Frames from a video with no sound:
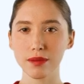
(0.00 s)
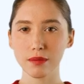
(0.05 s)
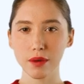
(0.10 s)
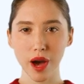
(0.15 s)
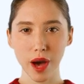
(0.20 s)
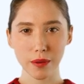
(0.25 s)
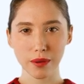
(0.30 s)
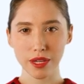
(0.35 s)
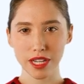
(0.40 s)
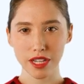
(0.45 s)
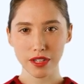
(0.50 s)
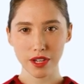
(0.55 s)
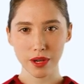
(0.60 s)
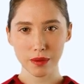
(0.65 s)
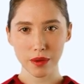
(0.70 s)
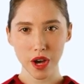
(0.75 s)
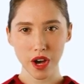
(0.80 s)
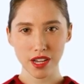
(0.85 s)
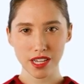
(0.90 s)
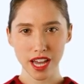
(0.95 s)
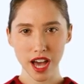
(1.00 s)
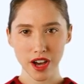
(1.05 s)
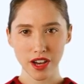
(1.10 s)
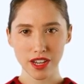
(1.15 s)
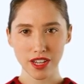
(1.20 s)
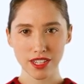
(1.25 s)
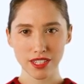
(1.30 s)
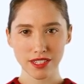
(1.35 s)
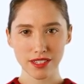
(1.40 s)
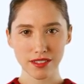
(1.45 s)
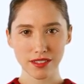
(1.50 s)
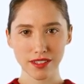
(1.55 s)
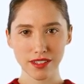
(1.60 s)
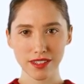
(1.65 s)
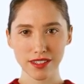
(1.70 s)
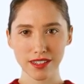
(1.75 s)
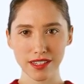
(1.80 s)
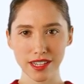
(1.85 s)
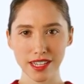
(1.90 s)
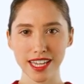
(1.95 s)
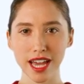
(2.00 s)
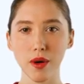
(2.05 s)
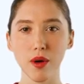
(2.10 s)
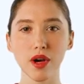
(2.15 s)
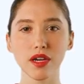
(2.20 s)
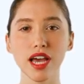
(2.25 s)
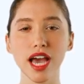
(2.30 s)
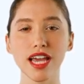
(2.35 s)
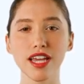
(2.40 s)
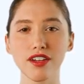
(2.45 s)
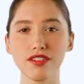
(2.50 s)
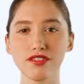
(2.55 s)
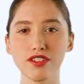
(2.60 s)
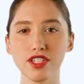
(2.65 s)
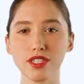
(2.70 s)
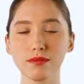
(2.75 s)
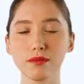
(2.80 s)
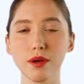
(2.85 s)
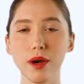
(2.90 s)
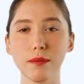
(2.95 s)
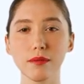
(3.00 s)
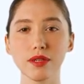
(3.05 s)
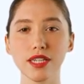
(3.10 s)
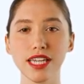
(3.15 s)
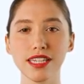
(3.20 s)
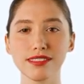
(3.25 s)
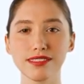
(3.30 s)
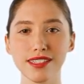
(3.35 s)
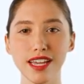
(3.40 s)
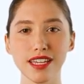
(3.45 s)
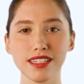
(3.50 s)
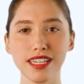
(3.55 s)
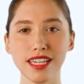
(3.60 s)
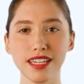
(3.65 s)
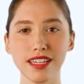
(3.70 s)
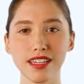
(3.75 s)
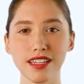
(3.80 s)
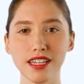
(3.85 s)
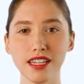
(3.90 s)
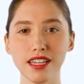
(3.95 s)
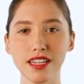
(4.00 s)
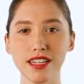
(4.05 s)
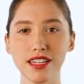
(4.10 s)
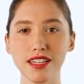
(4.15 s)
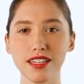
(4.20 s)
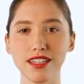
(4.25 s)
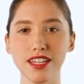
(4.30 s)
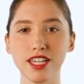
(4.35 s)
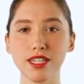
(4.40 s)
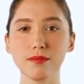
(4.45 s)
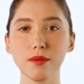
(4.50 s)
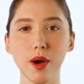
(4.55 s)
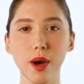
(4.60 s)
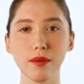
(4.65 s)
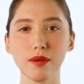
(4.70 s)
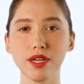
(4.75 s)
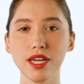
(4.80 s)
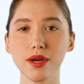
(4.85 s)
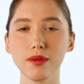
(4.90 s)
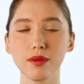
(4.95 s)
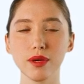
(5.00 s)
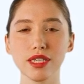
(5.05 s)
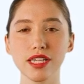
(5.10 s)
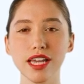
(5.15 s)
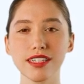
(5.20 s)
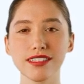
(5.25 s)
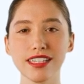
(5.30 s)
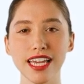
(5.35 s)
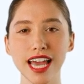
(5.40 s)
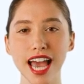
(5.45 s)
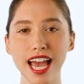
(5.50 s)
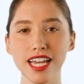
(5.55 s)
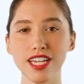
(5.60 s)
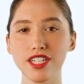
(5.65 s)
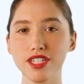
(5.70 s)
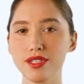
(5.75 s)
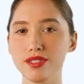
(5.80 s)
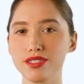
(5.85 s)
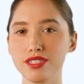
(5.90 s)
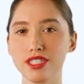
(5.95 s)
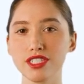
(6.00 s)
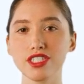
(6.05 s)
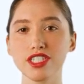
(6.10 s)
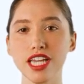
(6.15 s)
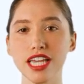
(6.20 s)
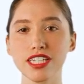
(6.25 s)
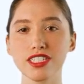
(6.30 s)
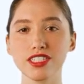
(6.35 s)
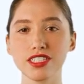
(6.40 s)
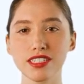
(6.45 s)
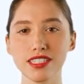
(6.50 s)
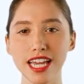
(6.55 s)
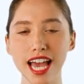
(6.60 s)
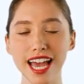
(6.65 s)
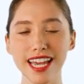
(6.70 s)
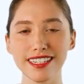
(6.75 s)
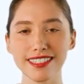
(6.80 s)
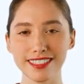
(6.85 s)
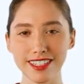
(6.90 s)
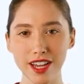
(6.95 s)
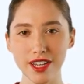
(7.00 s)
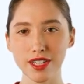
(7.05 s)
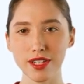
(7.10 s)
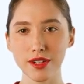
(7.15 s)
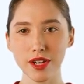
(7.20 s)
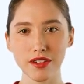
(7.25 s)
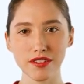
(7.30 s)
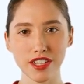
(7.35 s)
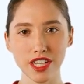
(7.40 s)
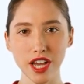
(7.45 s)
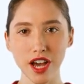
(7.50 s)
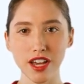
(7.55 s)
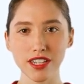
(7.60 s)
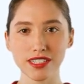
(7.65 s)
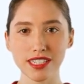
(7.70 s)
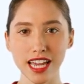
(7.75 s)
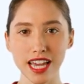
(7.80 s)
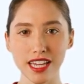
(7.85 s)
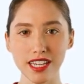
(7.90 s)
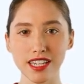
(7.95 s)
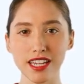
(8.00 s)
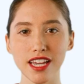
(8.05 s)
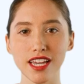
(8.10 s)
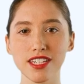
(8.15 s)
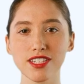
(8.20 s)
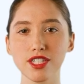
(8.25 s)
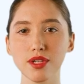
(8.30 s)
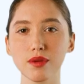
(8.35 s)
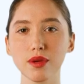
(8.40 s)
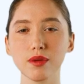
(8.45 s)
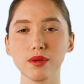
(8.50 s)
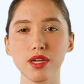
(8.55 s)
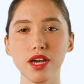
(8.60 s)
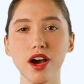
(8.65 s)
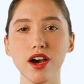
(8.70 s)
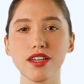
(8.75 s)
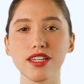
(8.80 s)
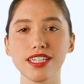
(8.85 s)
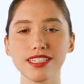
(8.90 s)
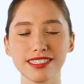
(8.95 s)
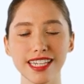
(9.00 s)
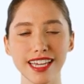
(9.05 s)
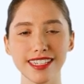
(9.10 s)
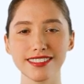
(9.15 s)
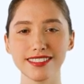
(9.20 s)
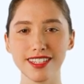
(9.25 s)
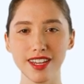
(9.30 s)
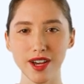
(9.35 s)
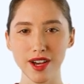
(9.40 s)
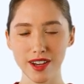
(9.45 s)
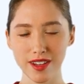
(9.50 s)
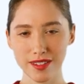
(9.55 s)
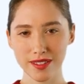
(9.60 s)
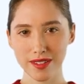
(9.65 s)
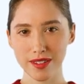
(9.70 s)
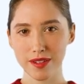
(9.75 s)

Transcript: a property group called colors. Now I'll add our first property inside it. This property will let the end user change text color of the content, so we will call it text color.